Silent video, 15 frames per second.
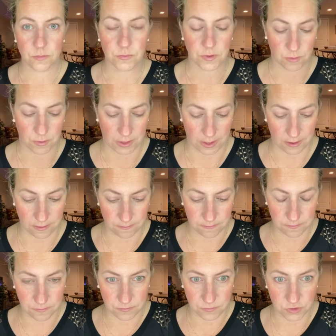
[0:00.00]
Okay,
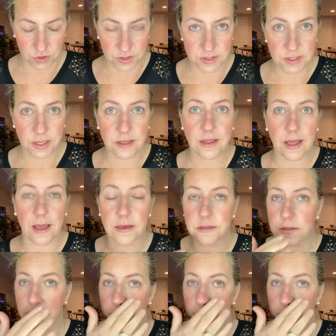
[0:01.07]
just like that.